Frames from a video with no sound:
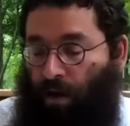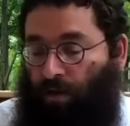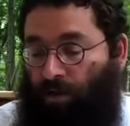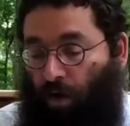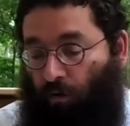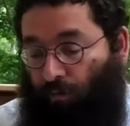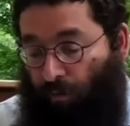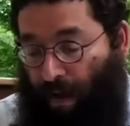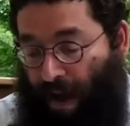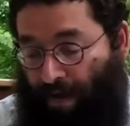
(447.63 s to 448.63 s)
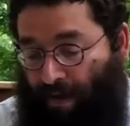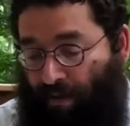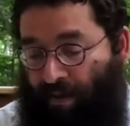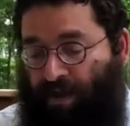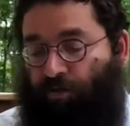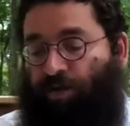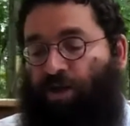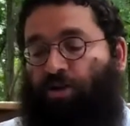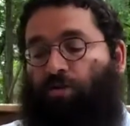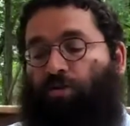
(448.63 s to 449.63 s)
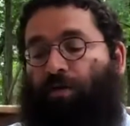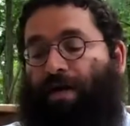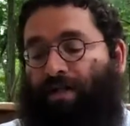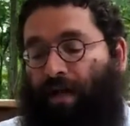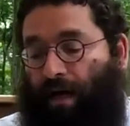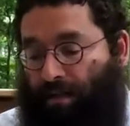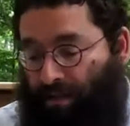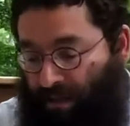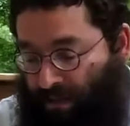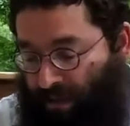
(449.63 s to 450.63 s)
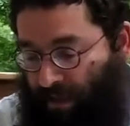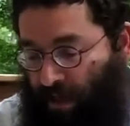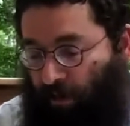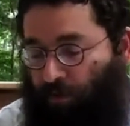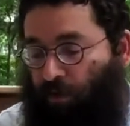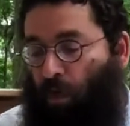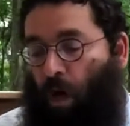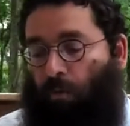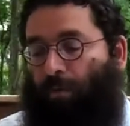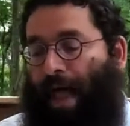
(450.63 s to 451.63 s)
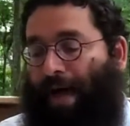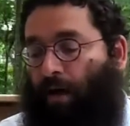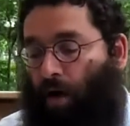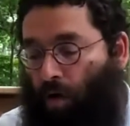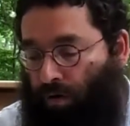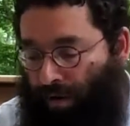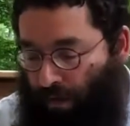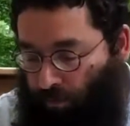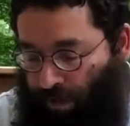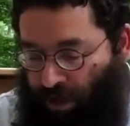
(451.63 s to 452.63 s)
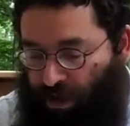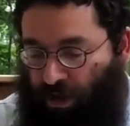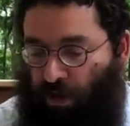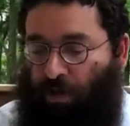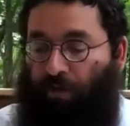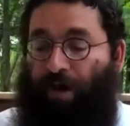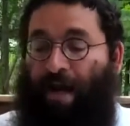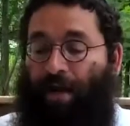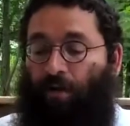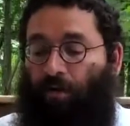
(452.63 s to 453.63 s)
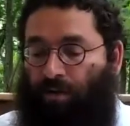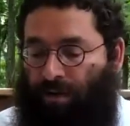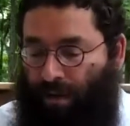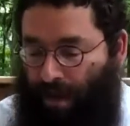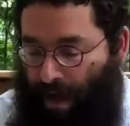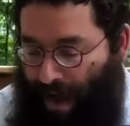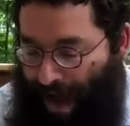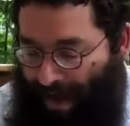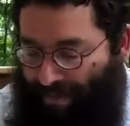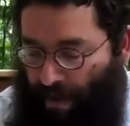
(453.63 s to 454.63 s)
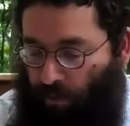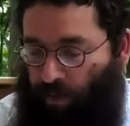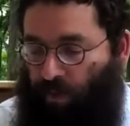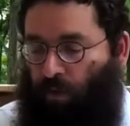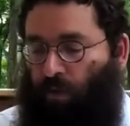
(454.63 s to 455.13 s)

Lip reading: So for men, this traditional dress consisted of a long black coat that reached to their ankles, and they would